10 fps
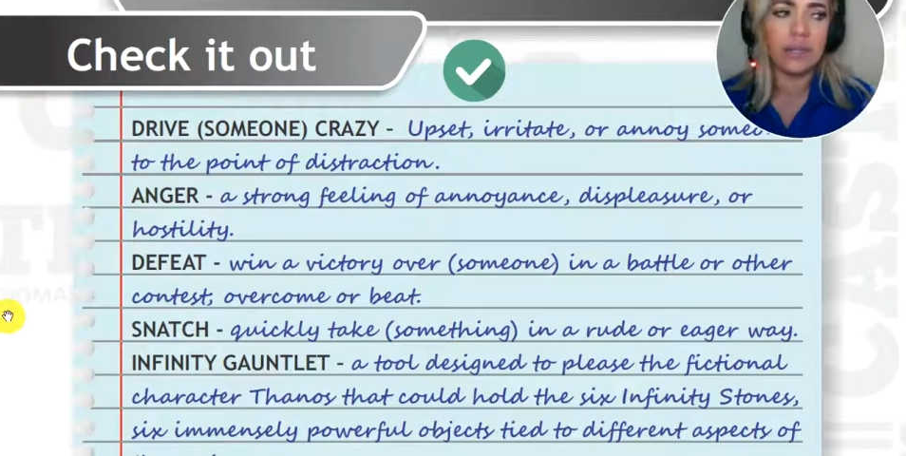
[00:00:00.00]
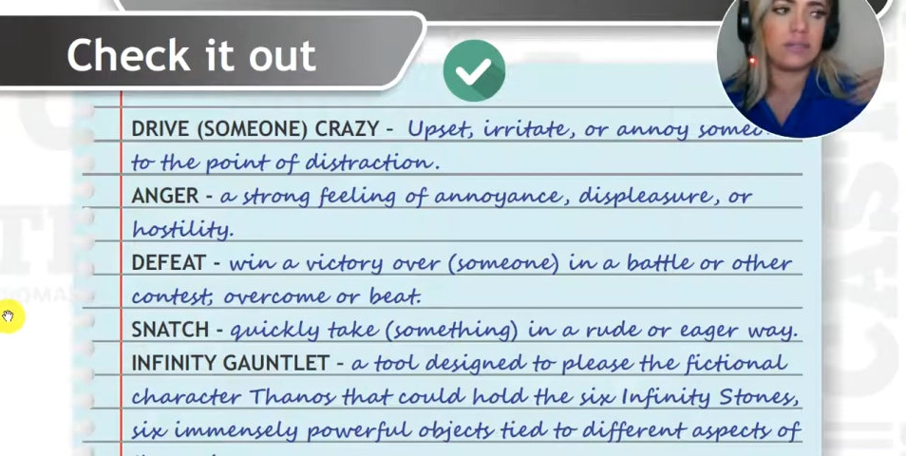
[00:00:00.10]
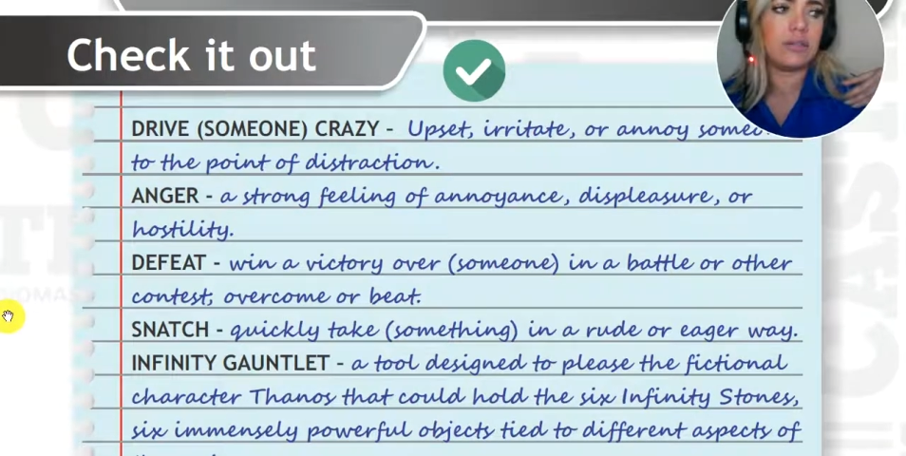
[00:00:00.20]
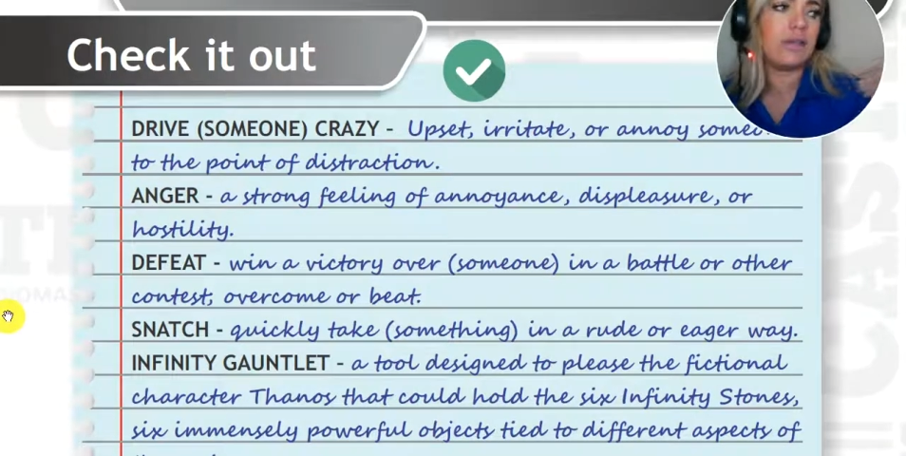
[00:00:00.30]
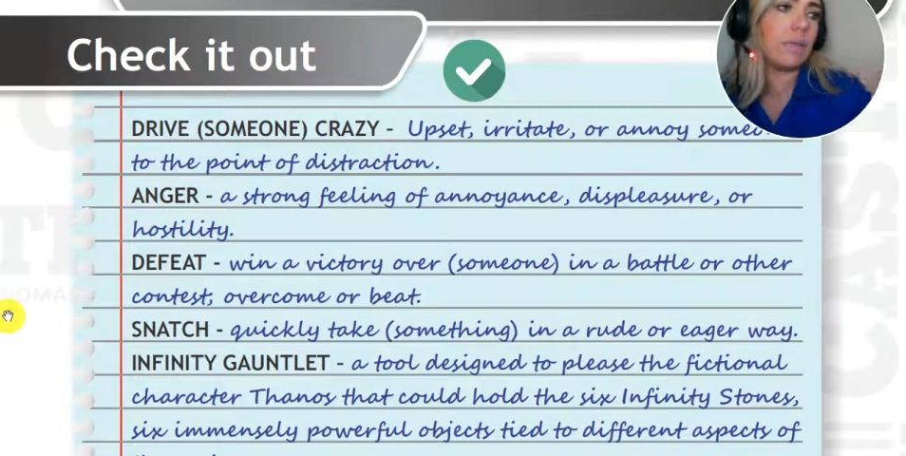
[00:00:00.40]
that
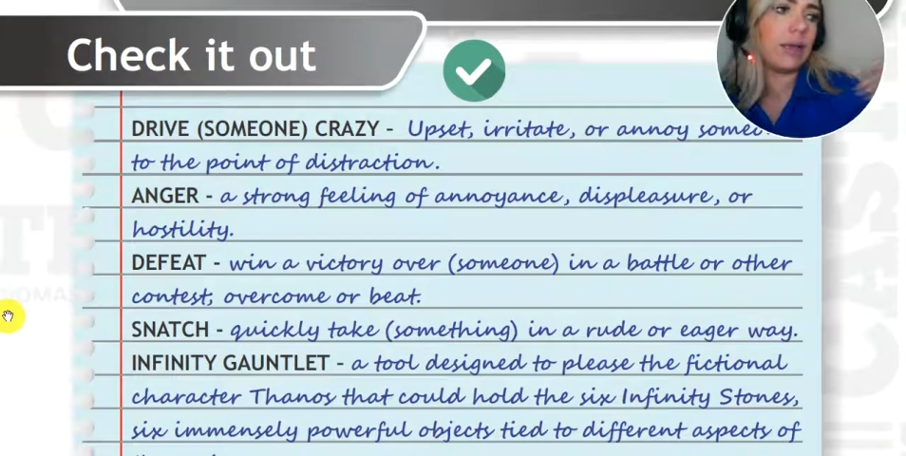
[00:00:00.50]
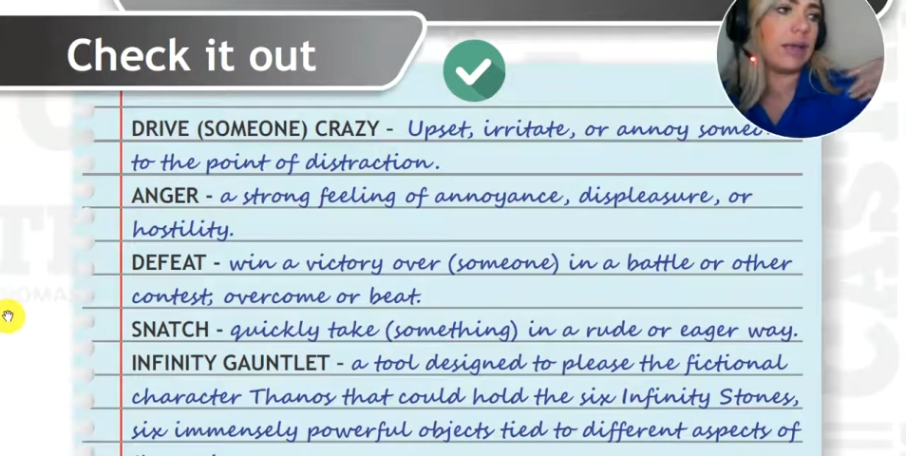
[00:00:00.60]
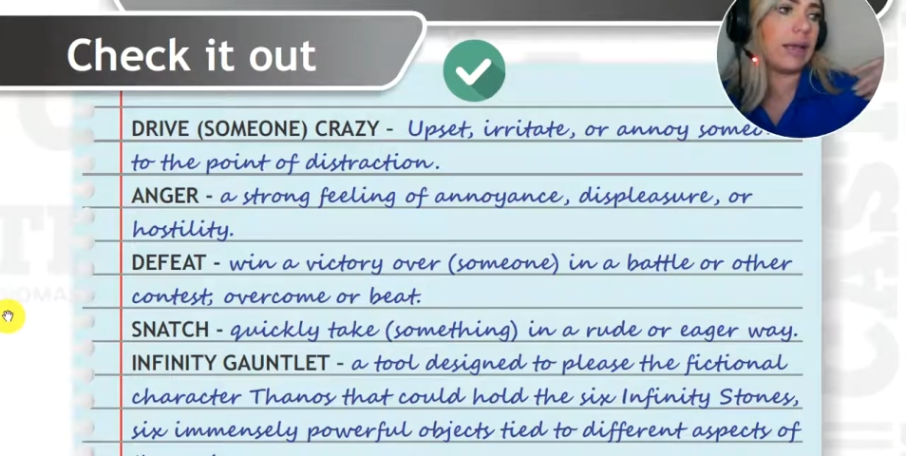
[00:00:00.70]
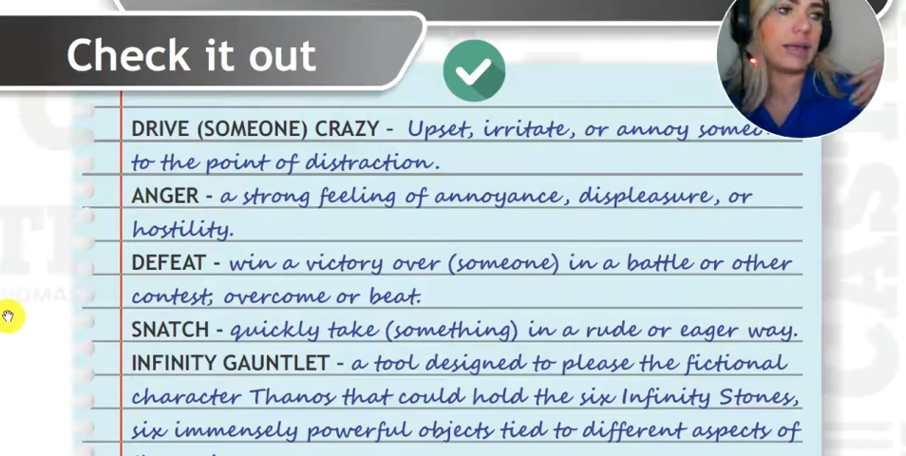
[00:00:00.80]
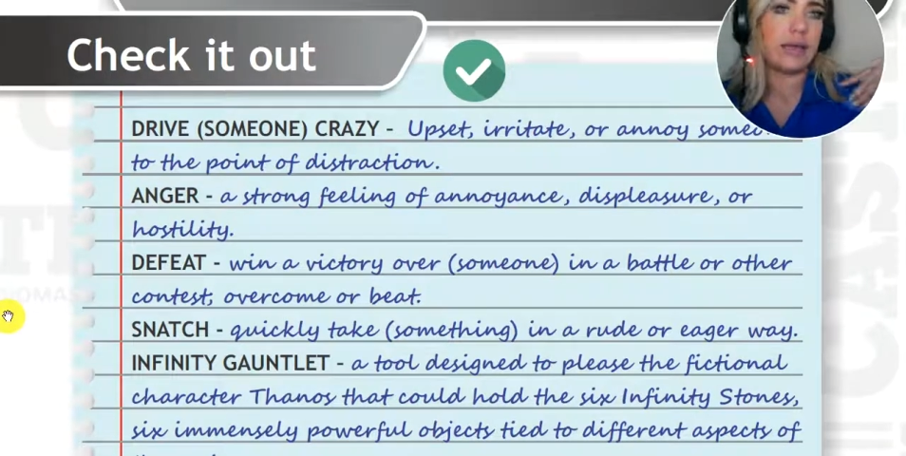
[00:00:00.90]
is someone
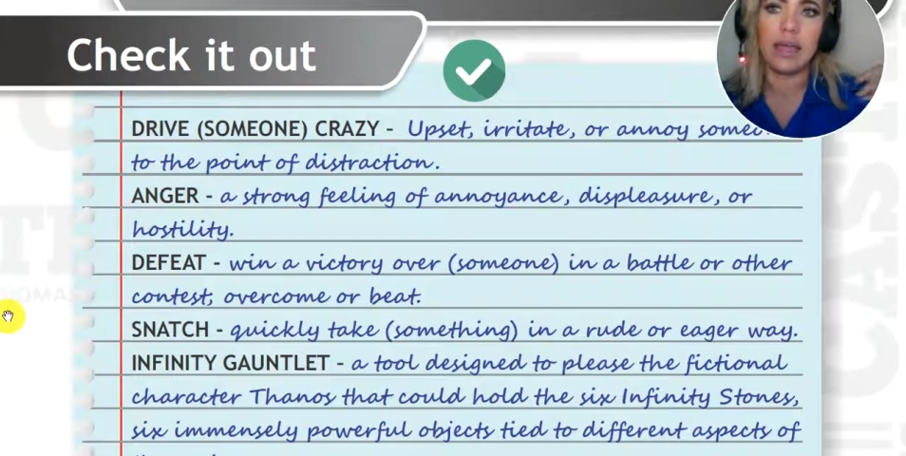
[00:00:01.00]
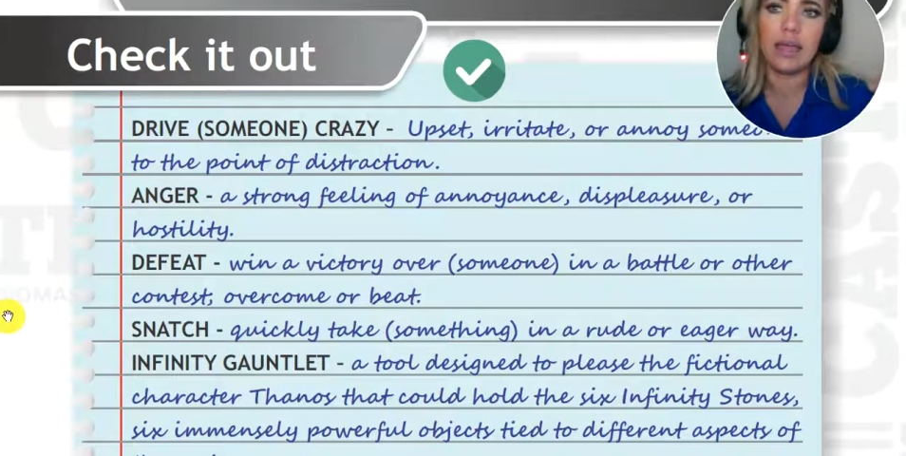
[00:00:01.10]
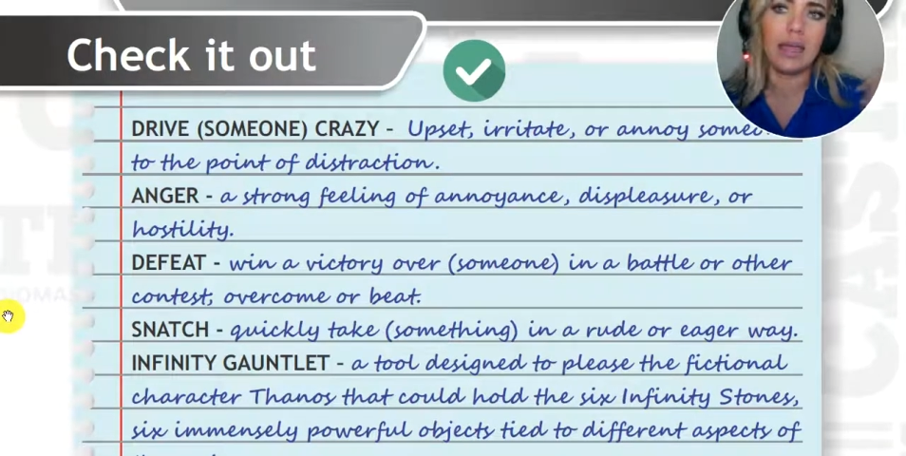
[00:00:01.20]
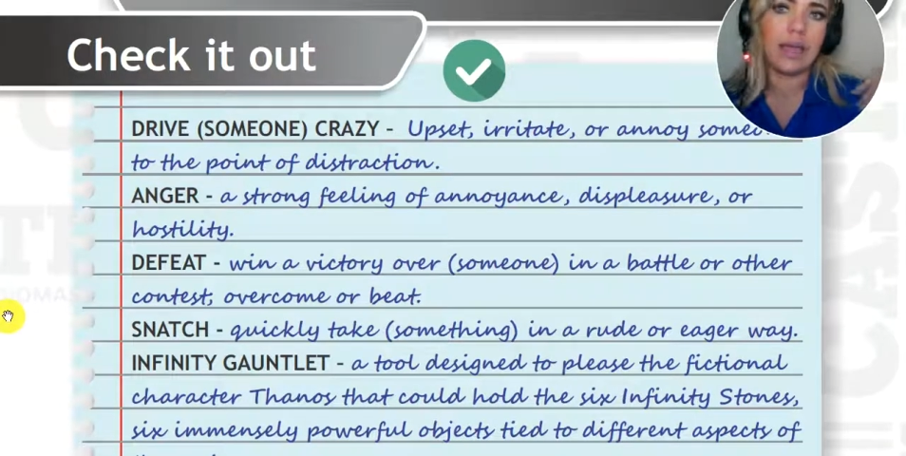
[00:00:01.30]
like, "Hey,